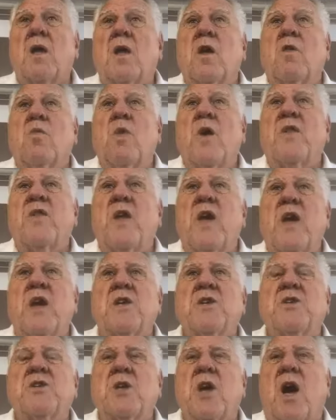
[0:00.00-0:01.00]
with
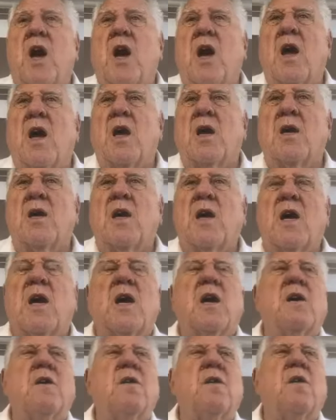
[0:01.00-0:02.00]
his
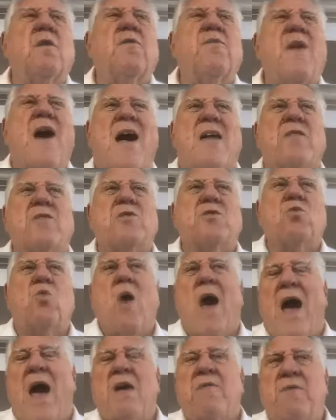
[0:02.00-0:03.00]
father's
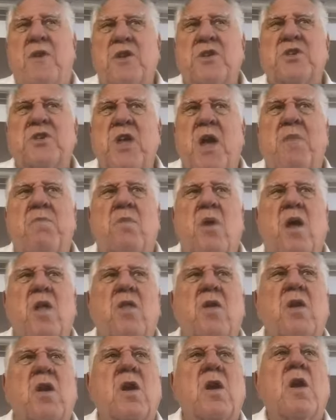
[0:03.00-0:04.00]
wife, his
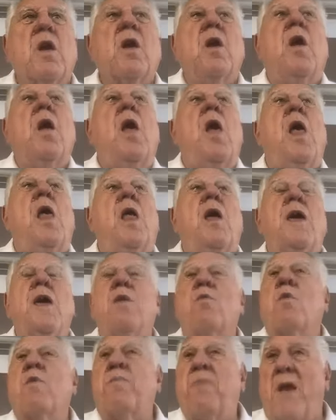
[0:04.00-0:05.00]
stepmother,
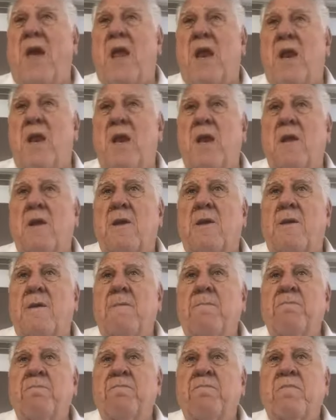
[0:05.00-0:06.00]
he repented.
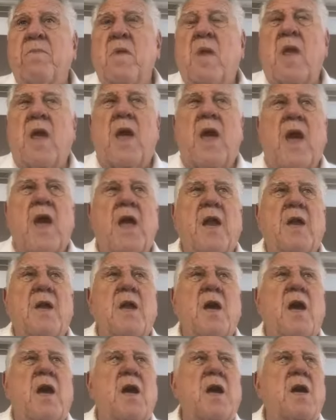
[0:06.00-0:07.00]
And
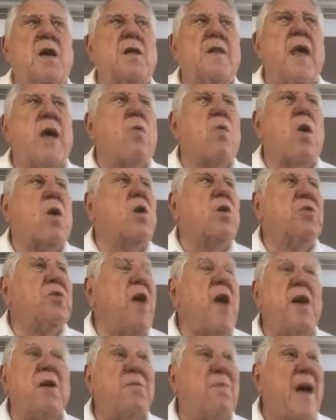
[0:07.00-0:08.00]
they weren't going
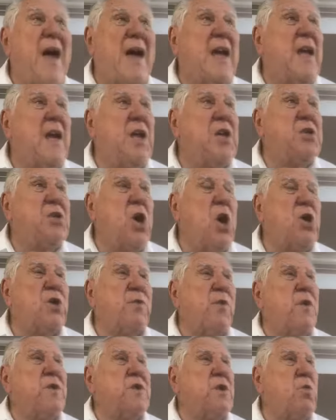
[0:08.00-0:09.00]
to take him back into church.
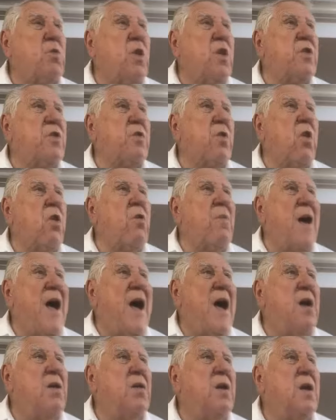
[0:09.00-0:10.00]
First, they wouldn't throw him
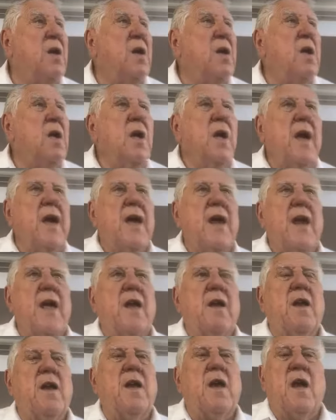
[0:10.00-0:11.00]
out. And then